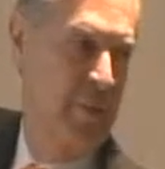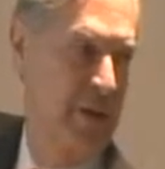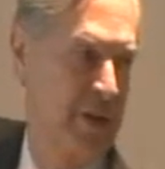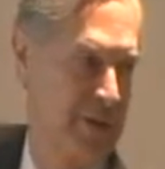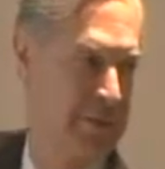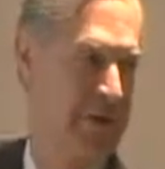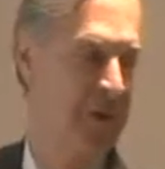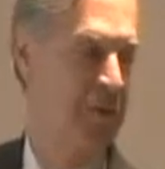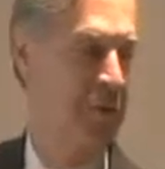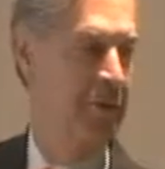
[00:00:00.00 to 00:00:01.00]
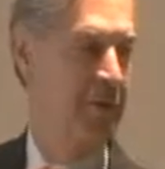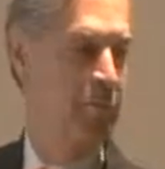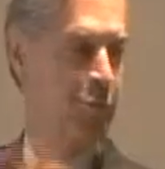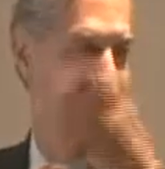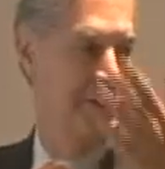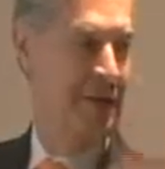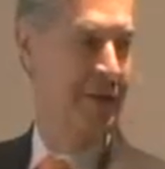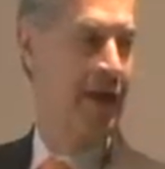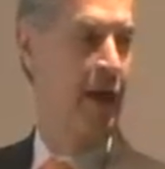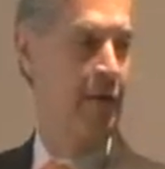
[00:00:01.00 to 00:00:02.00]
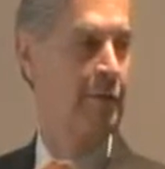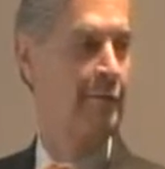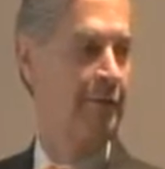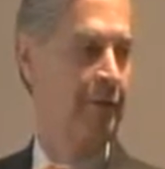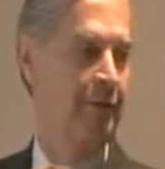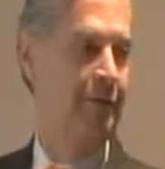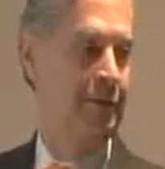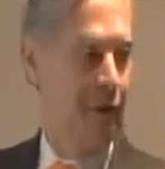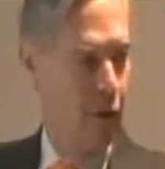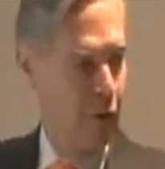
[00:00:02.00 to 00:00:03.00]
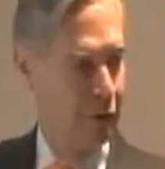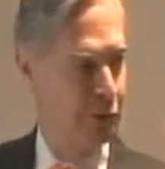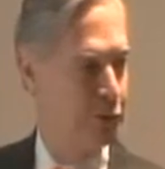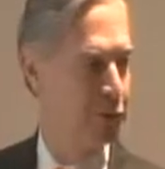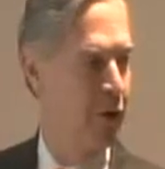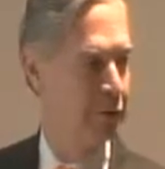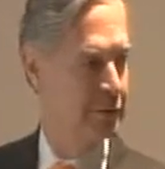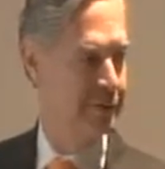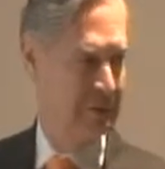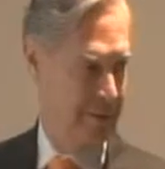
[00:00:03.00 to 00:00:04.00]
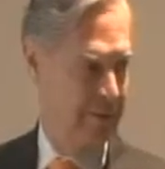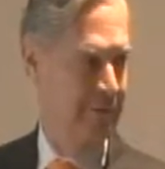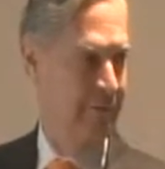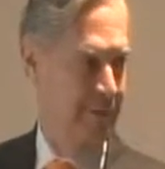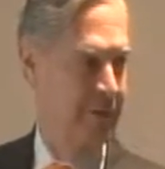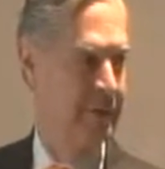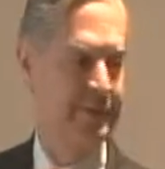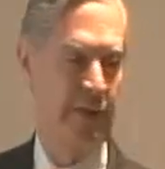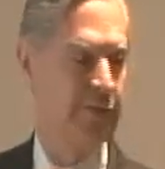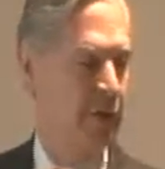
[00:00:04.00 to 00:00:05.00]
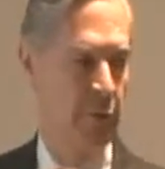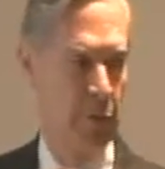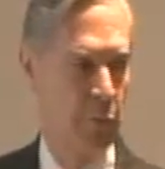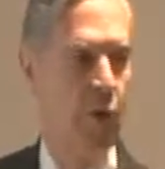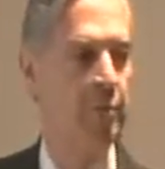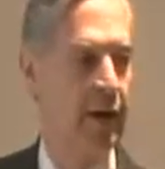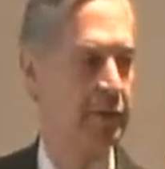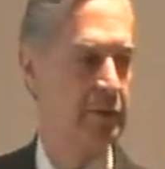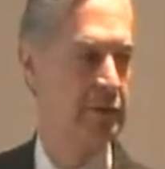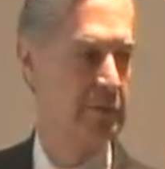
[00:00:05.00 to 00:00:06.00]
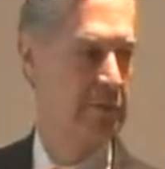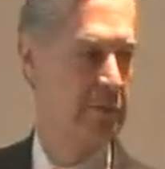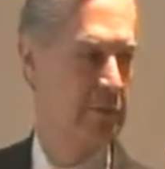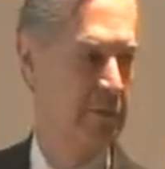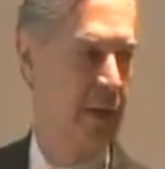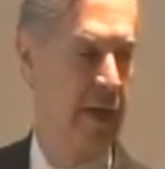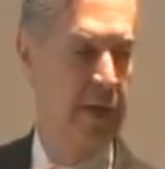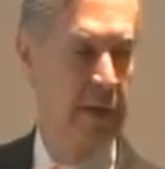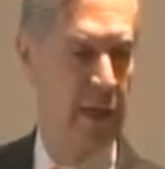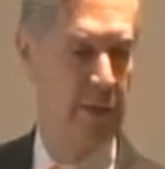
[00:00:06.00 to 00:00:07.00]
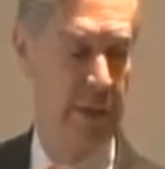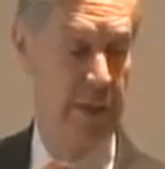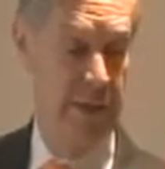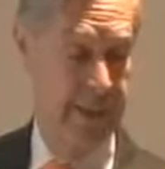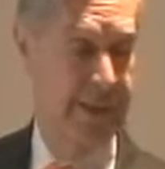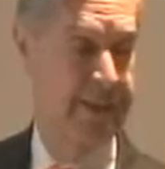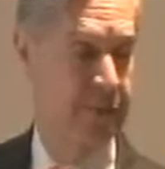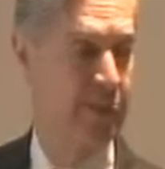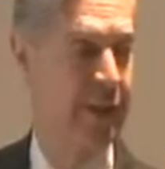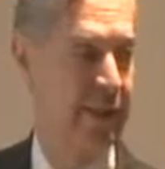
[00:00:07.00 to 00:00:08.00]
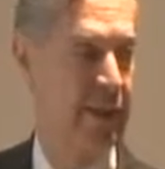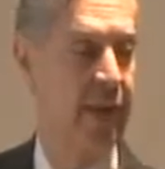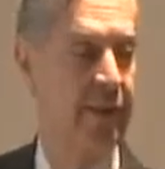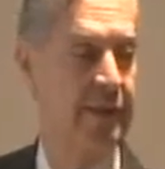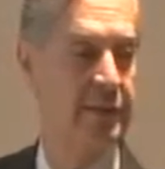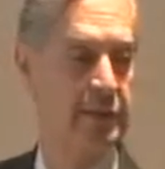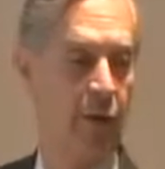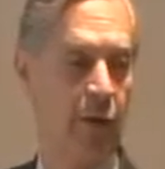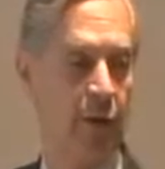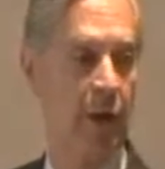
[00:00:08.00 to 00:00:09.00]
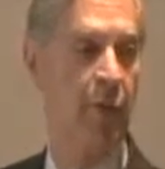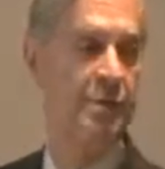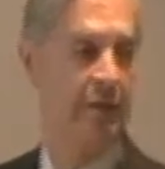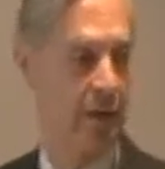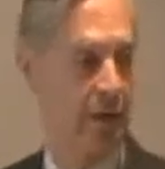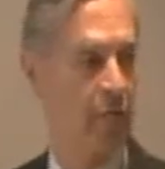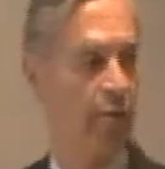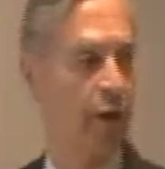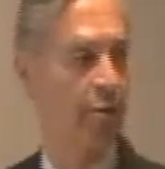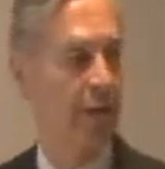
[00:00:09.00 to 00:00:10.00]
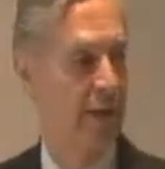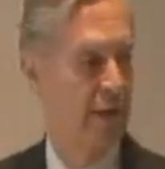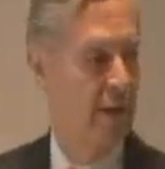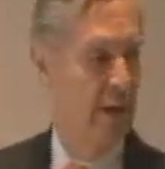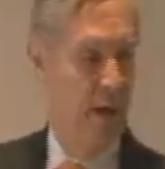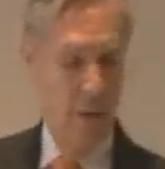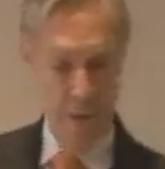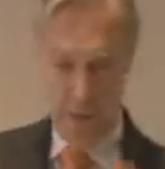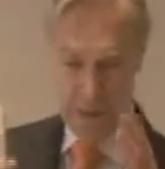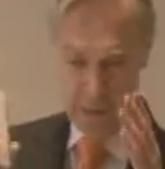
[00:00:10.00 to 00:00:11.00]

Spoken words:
happening is the moment they put this thing there, they're going to reduce costs. Same thing with Walmart. Anytime, I did a study when I was Secretary of Economy, and we